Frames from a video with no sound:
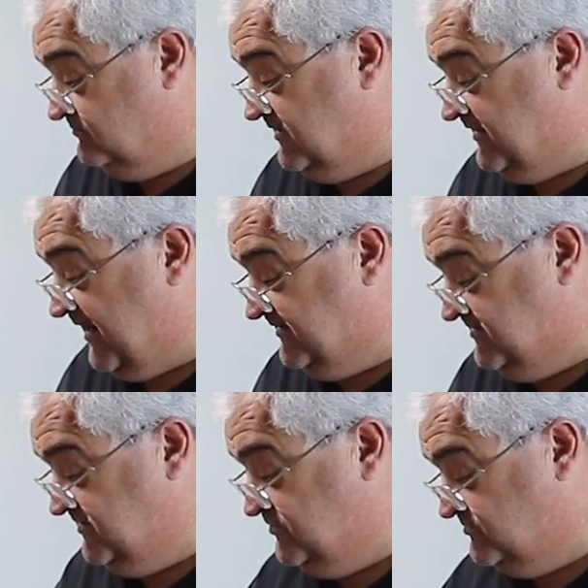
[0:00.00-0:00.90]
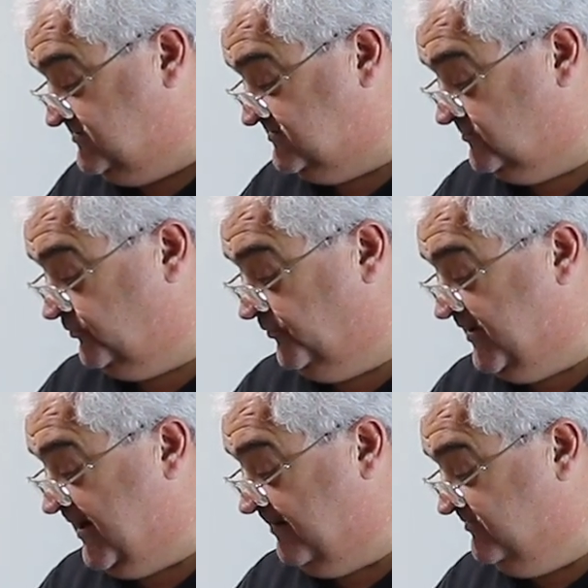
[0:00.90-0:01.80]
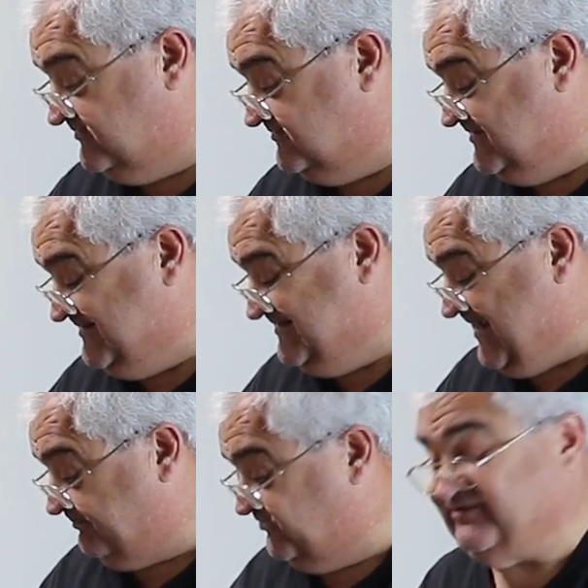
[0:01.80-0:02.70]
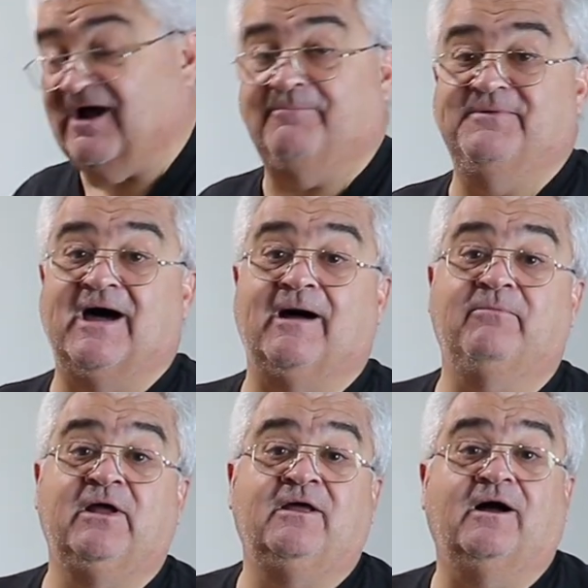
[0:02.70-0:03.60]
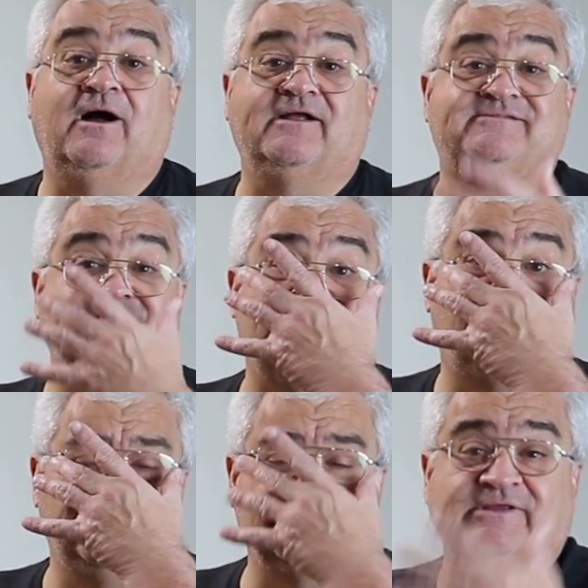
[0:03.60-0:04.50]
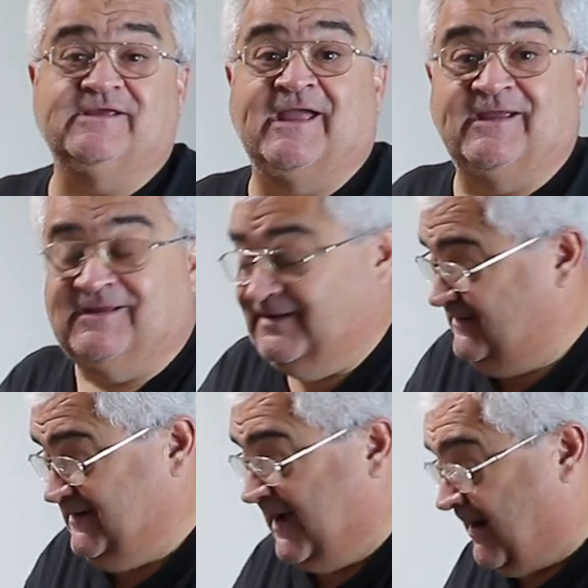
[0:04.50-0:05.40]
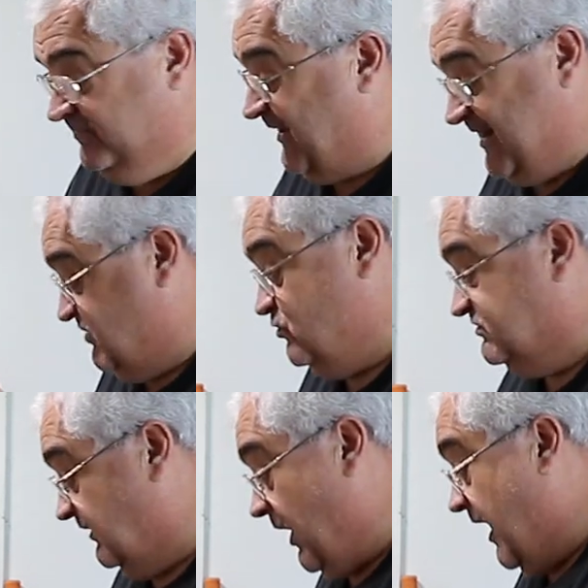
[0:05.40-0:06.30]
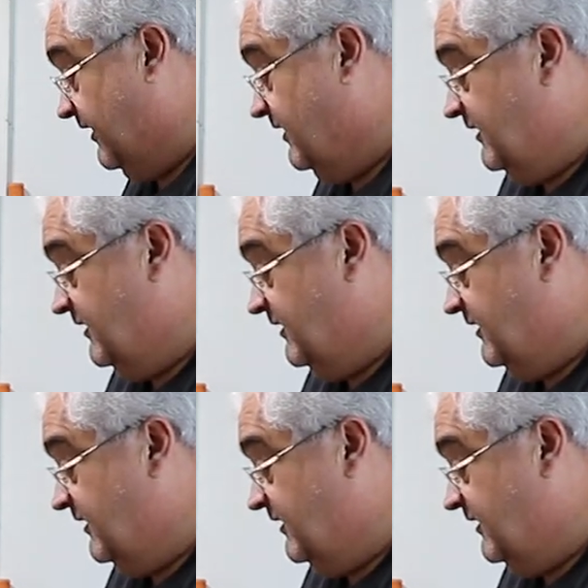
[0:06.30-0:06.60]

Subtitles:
And I didn't use this little knob. This is the depth stop knob. It's not really a knob that I use a lot.